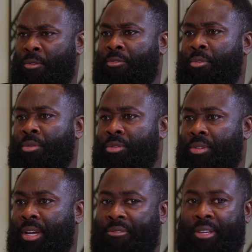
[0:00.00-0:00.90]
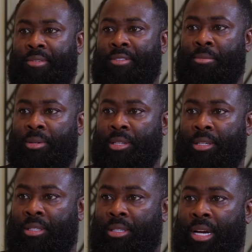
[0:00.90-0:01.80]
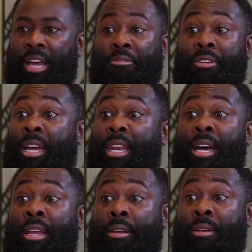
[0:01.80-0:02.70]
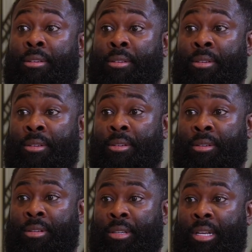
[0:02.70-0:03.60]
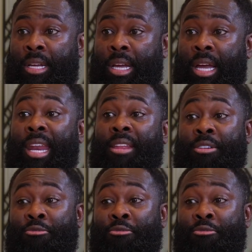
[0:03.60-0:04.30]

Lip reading: Oh, of course. I forgive everybody. I don't forget none, though. And I